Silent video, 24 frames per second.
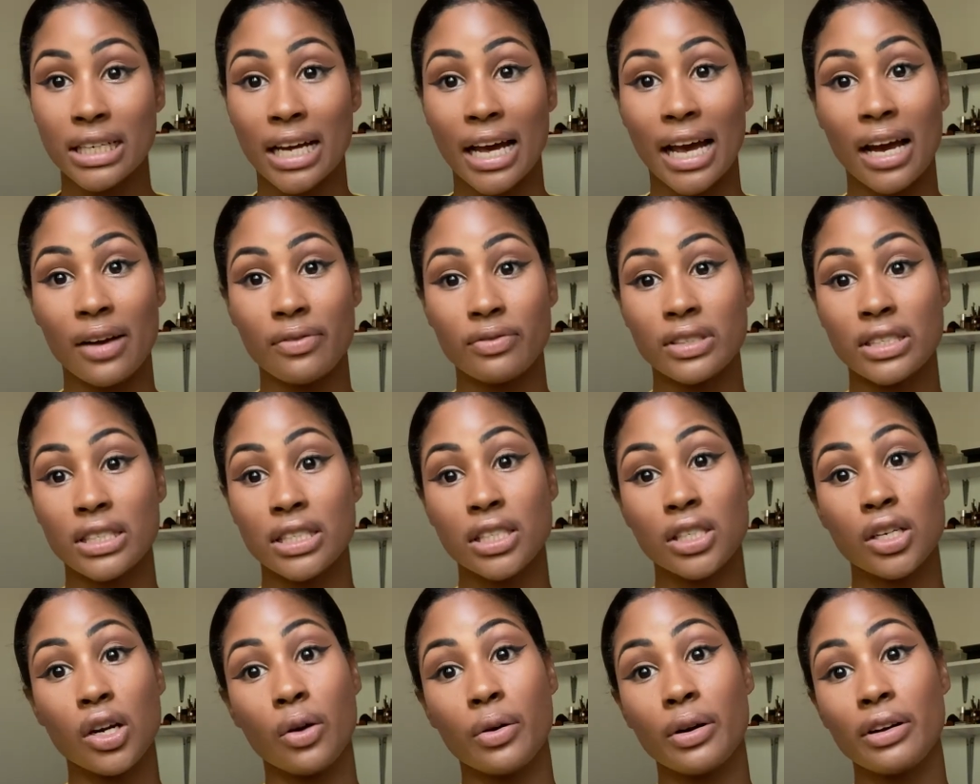I have to
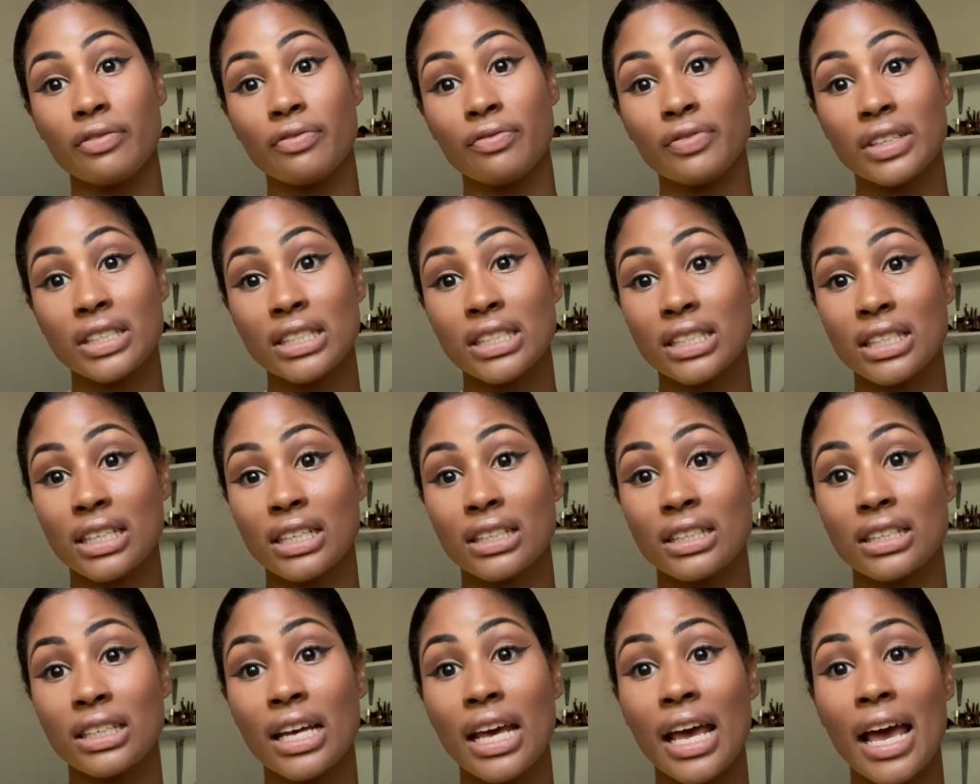see how it fits
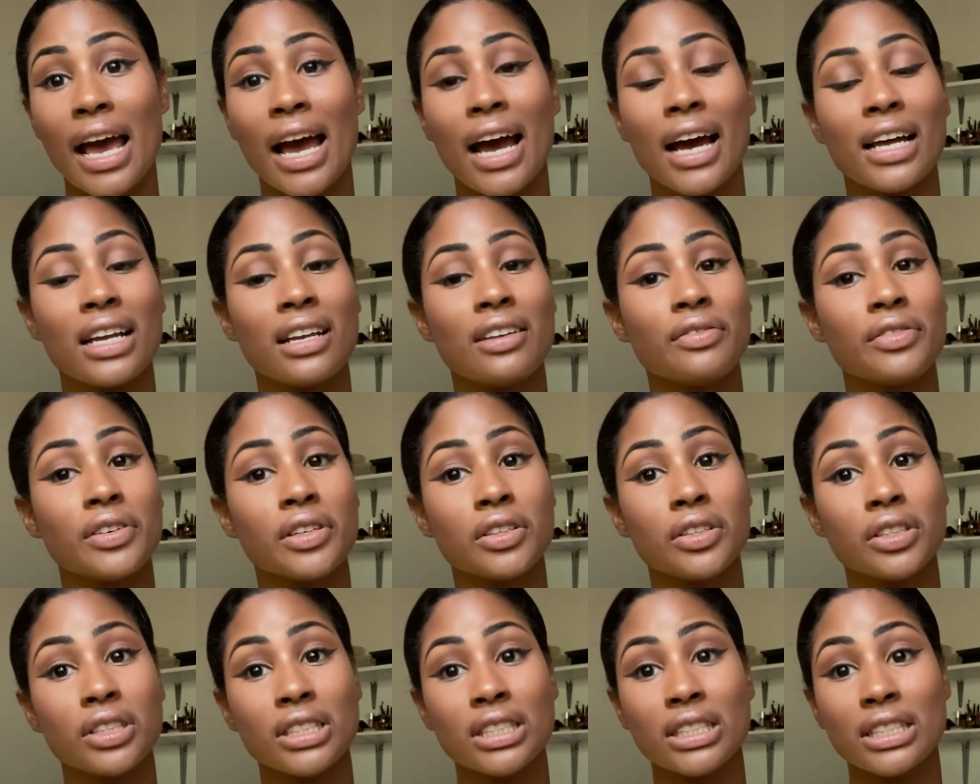in, and if it
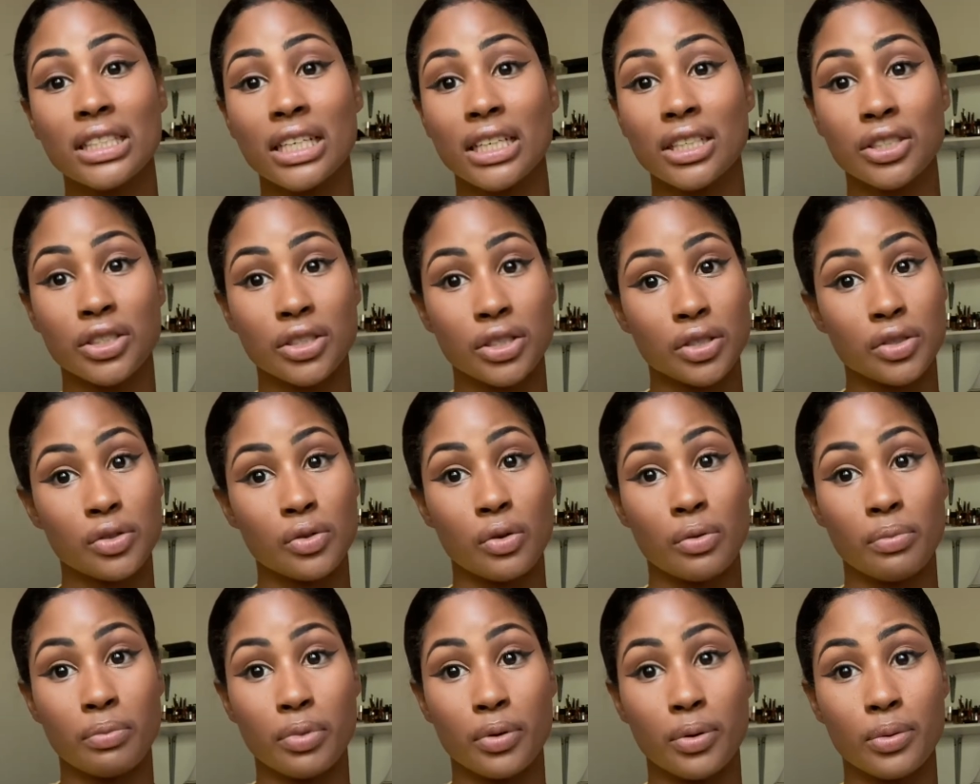doesn't, I just
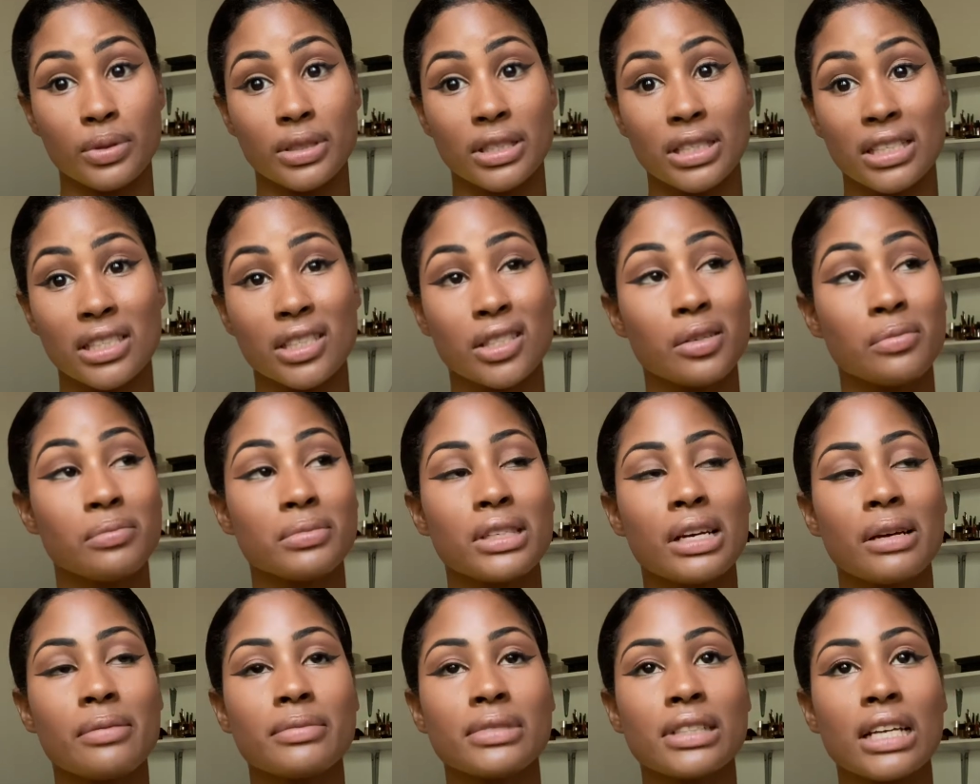don't post it.
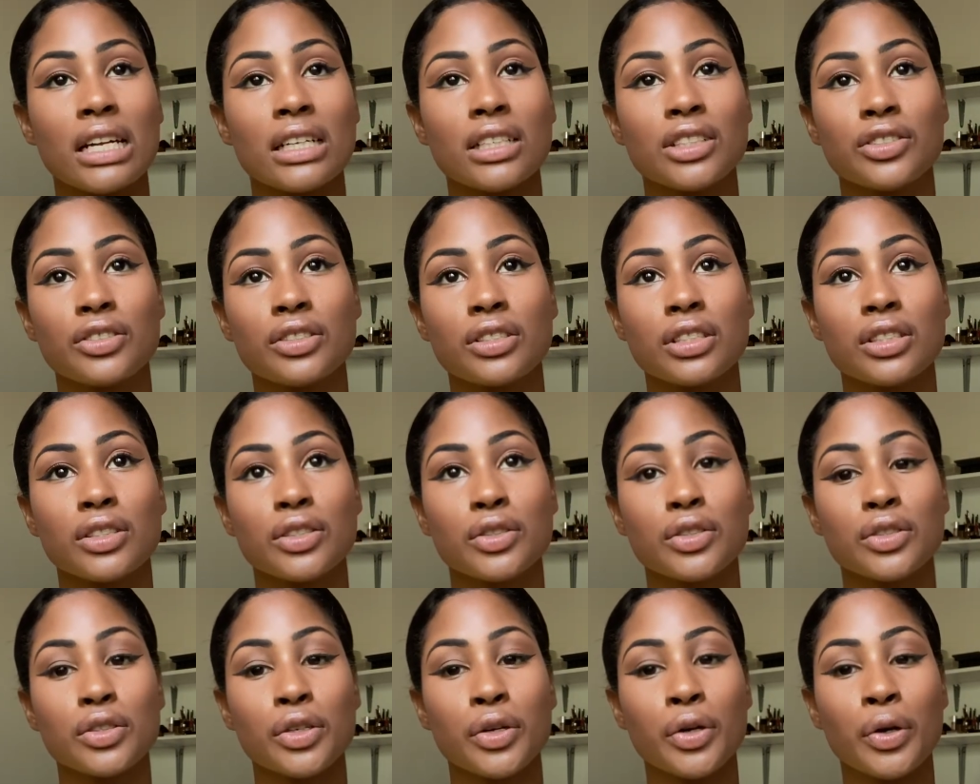Sometimes I'll just
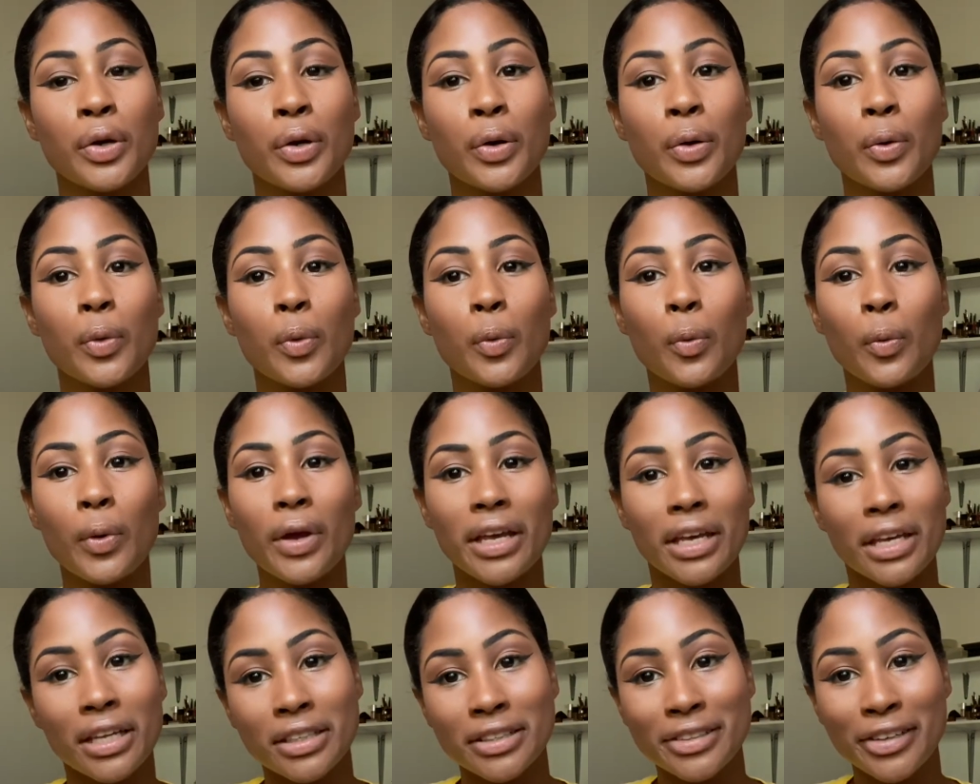wing
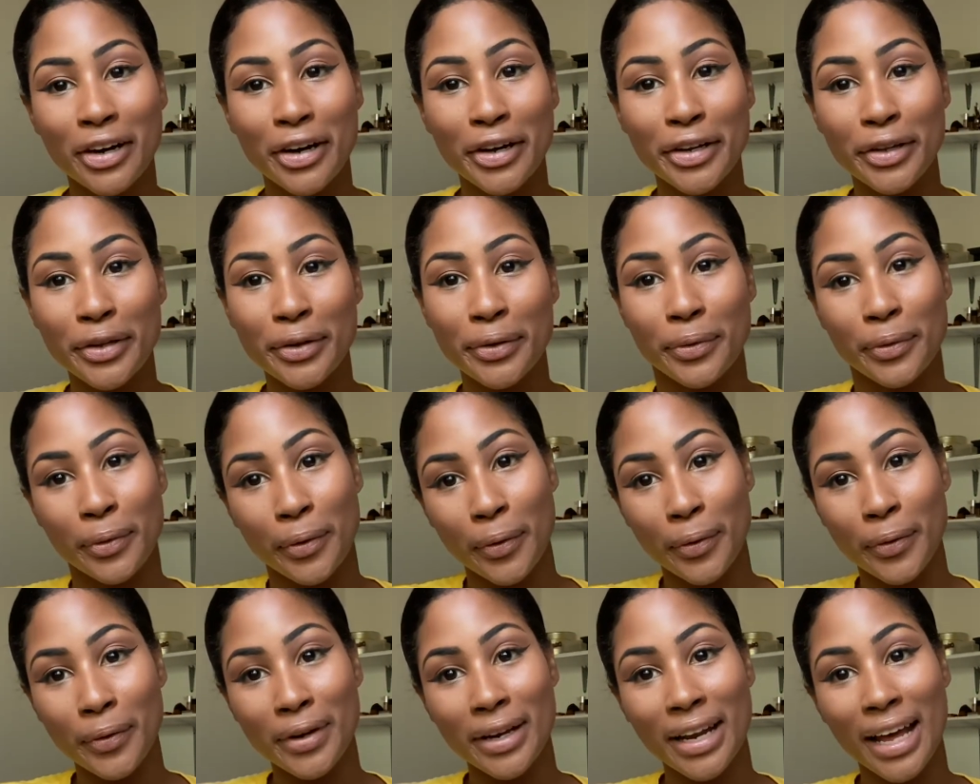it on the
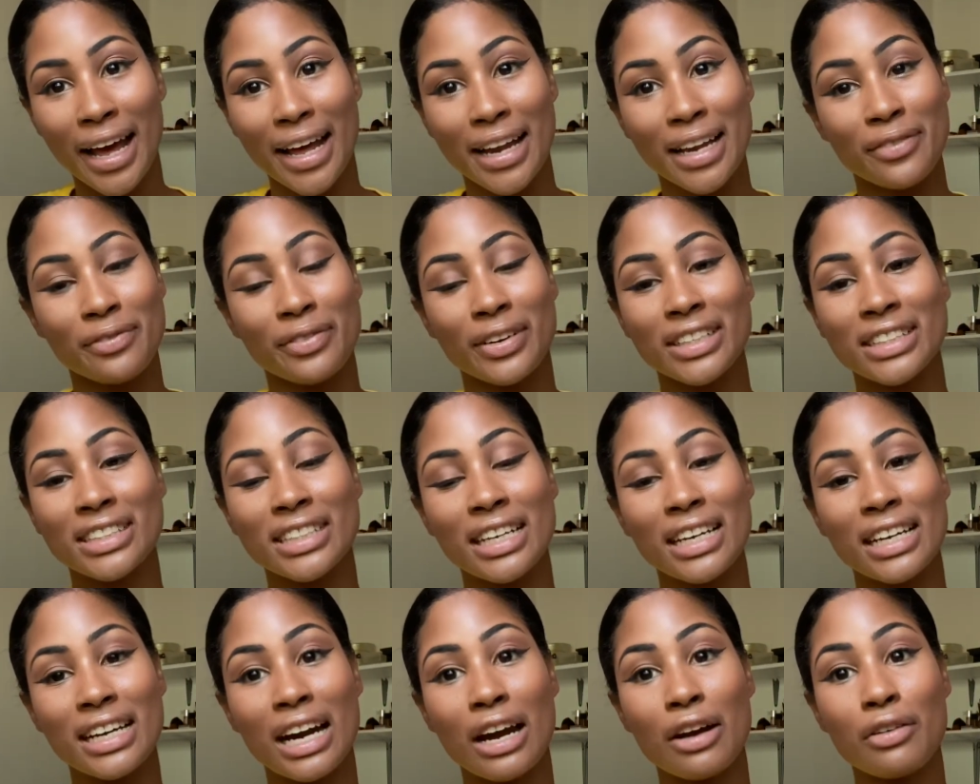road, and if I
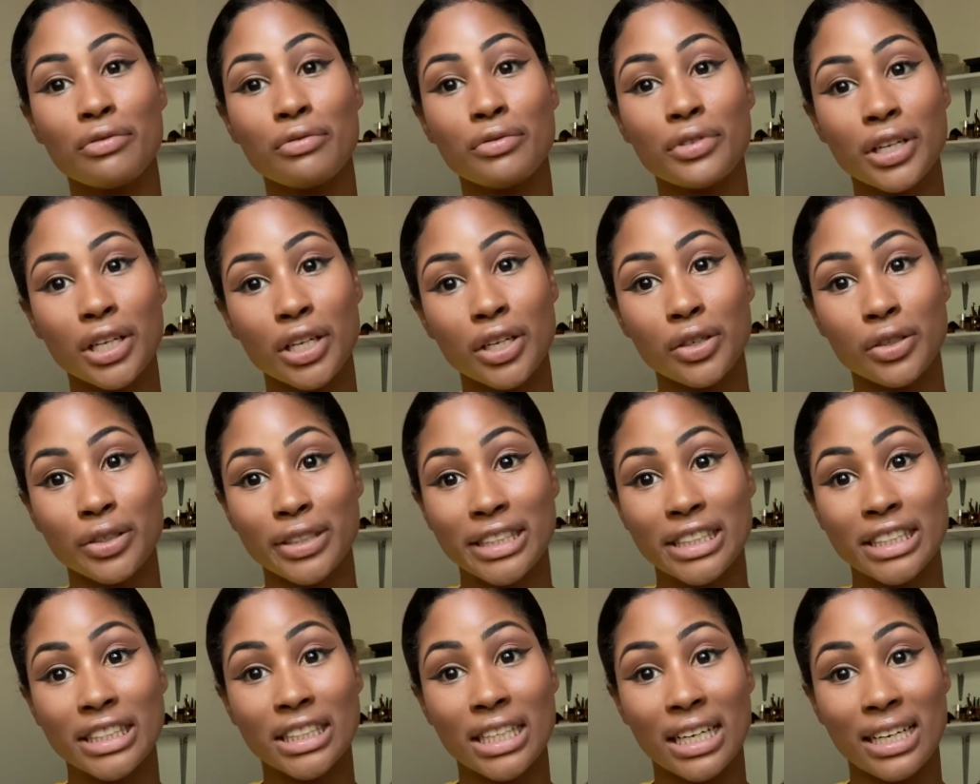take a really good
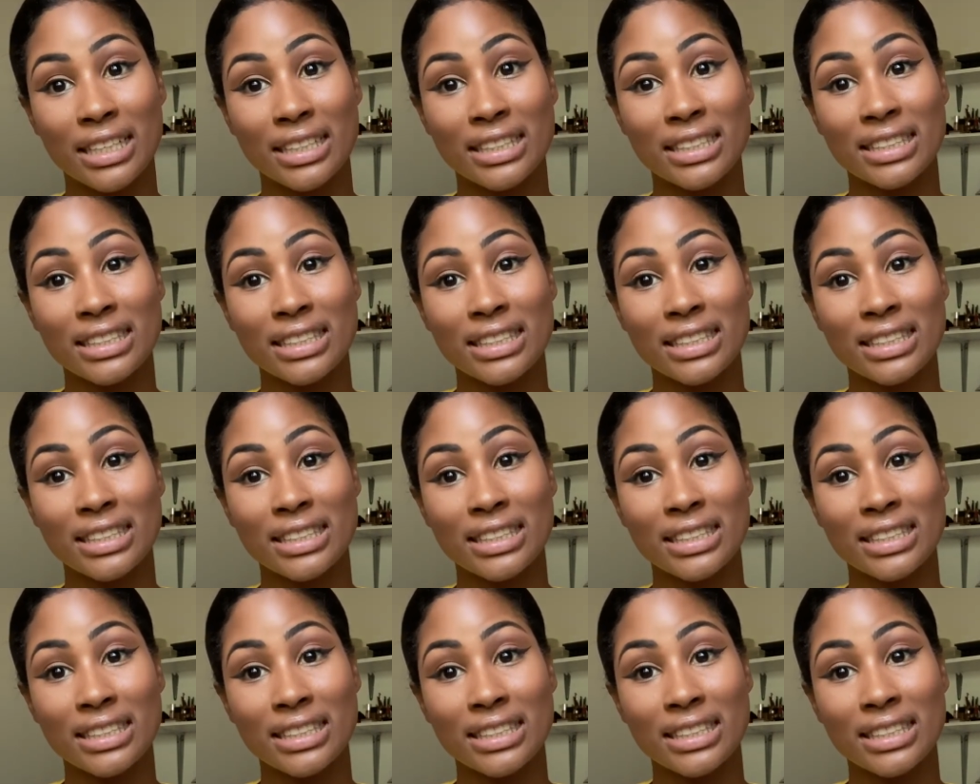shot,